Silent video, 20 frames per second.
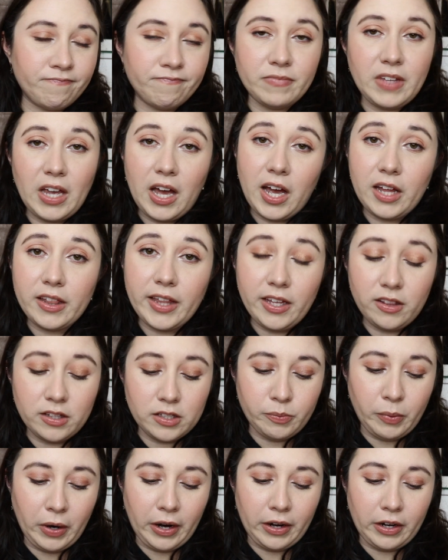Yeah, I like
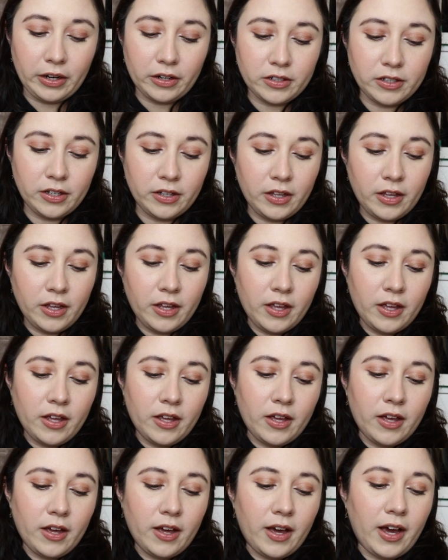this product.
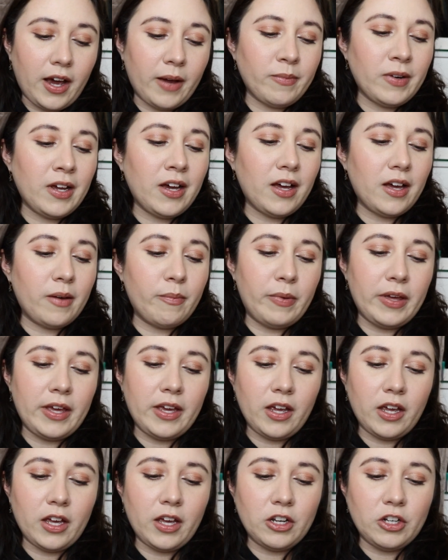I'm not a
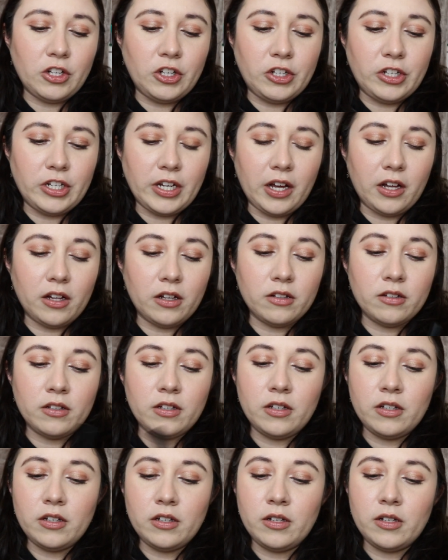big gel
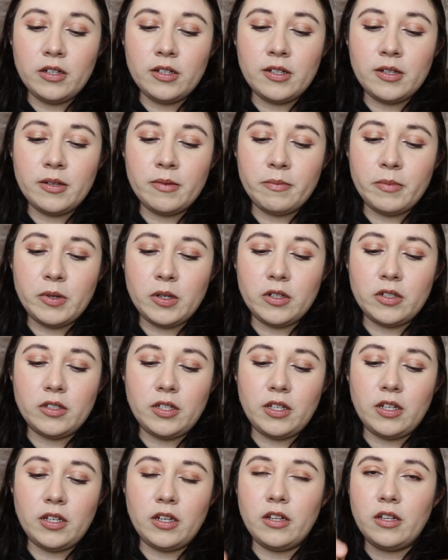
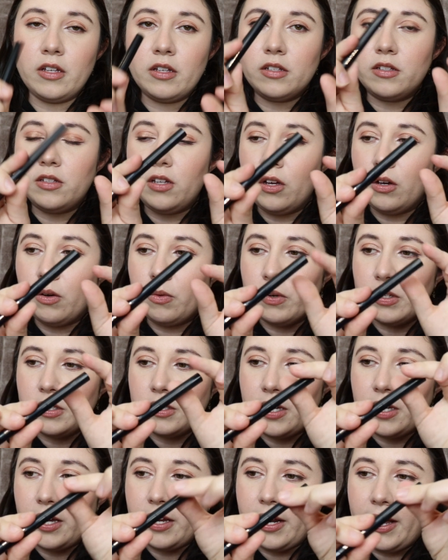person, so one
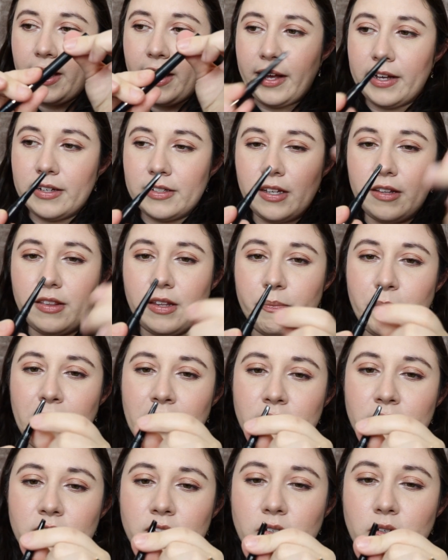side has the
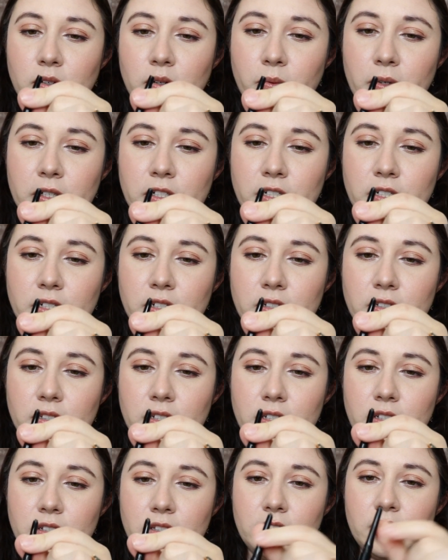pencil, which is
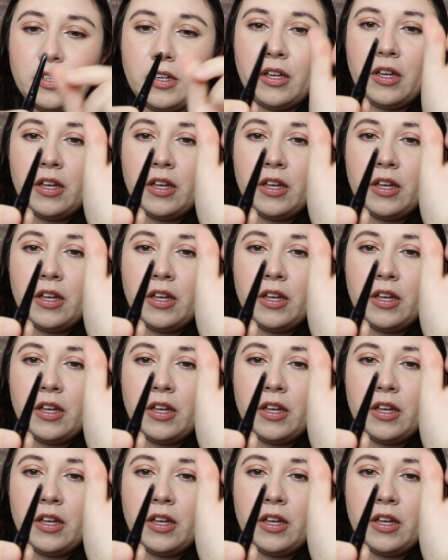this